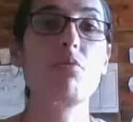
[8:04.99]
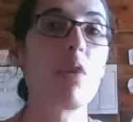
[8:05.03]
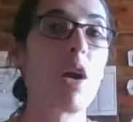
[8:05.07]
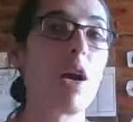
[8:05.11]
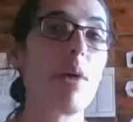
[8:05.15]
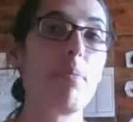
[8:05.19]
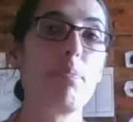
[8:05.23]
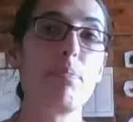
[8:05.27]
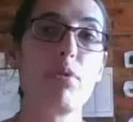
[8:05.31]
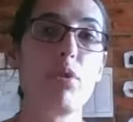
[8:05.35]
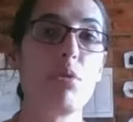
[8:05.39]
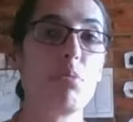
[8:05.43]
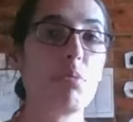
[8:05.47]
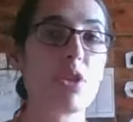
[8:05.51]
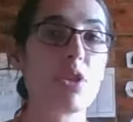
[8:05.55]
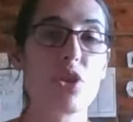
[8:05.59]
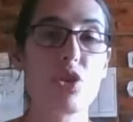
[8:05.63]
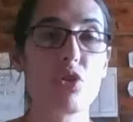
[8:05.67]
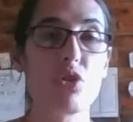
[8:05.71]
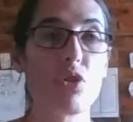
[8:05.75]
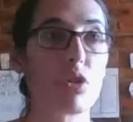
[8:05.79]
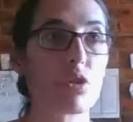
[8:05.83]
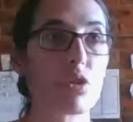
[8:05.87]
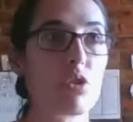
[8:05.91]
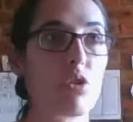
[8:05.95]
I probably
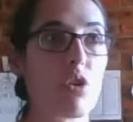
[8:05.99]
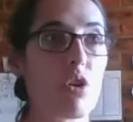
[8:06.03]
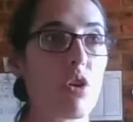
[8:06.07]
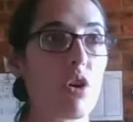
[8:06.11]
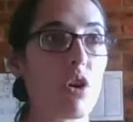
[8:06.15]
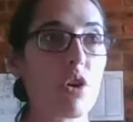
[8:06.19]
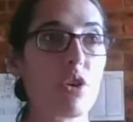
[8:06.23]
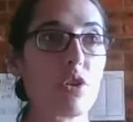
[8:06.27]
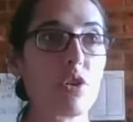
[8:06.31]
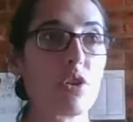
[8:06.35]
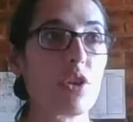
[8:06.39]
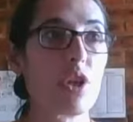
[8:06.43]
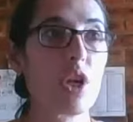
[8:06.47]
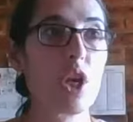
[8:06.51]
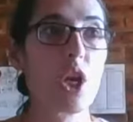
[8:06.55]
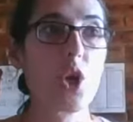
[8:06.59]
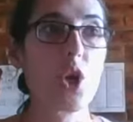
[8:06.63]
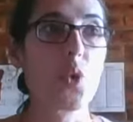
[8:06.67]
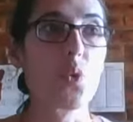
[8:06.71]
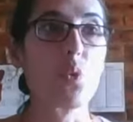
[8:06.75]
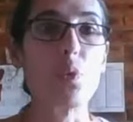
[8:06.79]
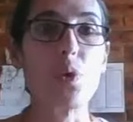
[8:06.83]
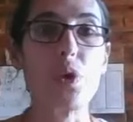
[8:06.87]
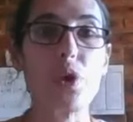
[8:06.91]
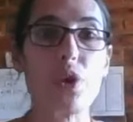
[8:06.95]
started her on
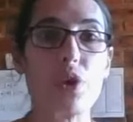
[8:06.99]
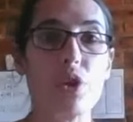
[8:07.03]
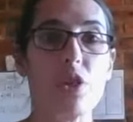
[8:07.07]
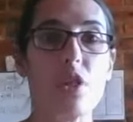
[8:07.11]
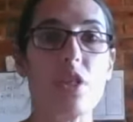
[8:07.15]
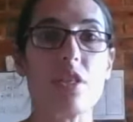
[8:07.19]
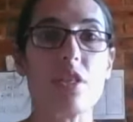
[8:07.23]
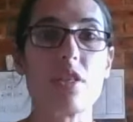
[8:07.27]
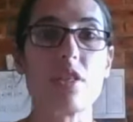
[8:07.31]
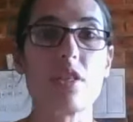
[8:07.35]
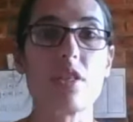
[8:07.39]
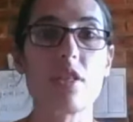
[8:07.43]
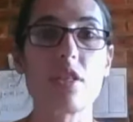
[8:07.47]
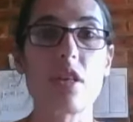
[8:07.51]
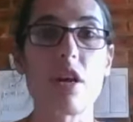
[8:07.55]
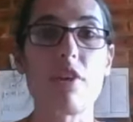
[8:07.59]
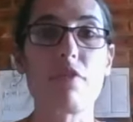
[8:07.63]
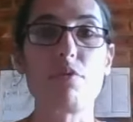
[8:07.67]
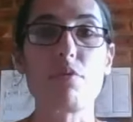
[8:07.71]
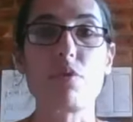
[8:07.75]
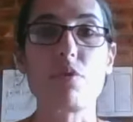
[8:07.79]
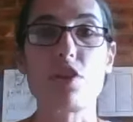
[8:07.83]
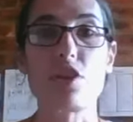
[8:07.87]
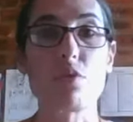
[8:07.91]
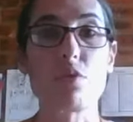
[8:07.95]
worksheets and stuff
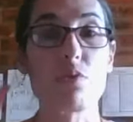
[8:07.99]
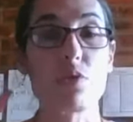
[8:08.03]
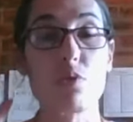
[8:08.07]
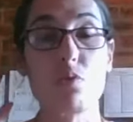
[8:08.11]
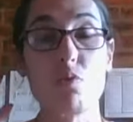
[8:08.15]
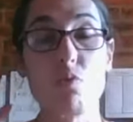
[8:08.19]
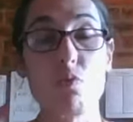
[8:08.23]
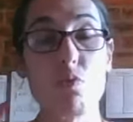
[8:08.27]
when she was